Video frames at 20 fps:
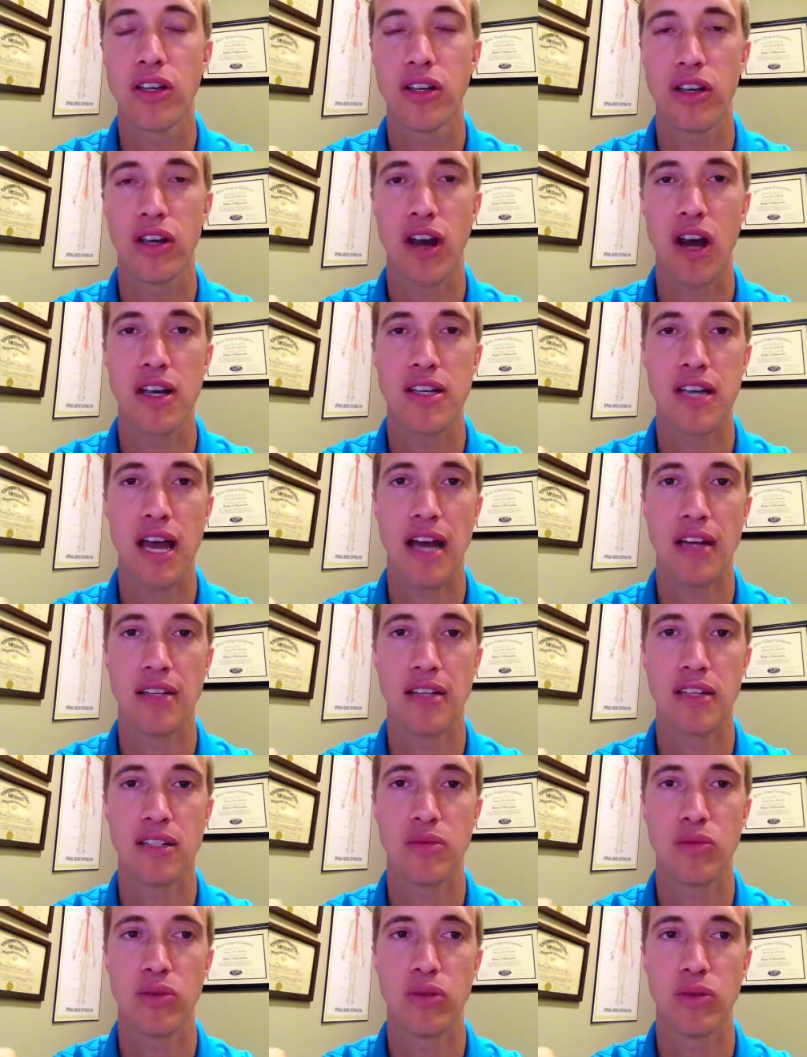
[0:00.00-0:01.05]
you can contact
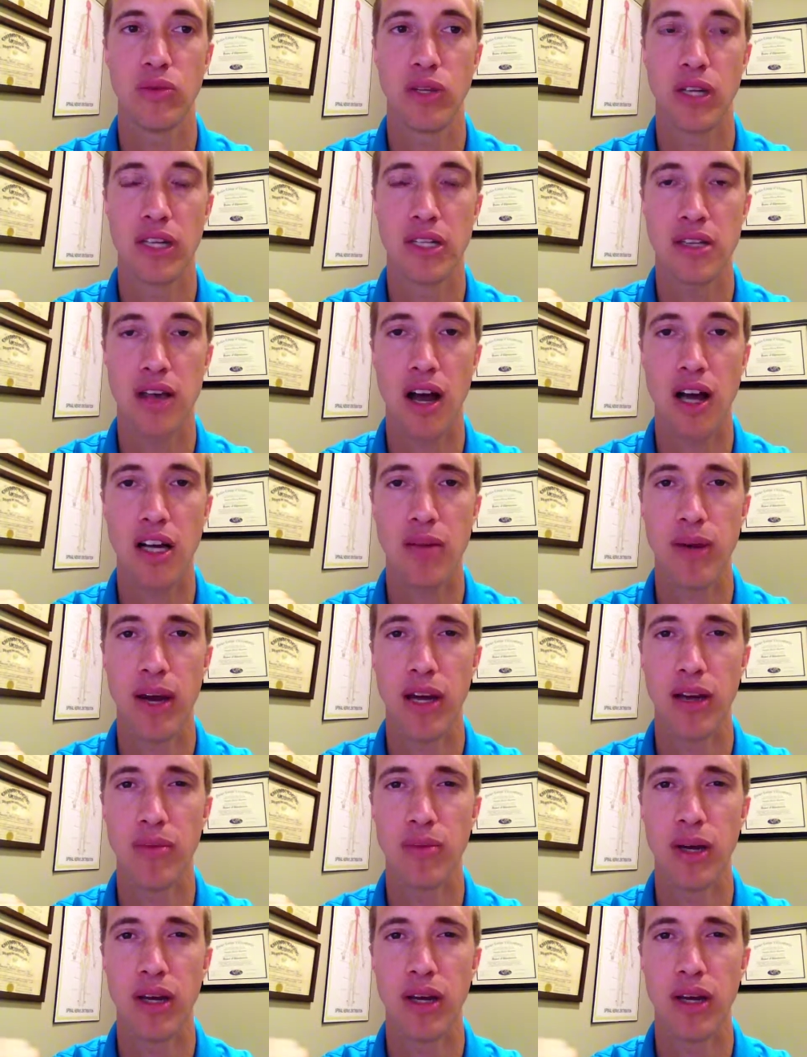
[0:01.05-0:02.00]
us, and we'll, we can talk about it.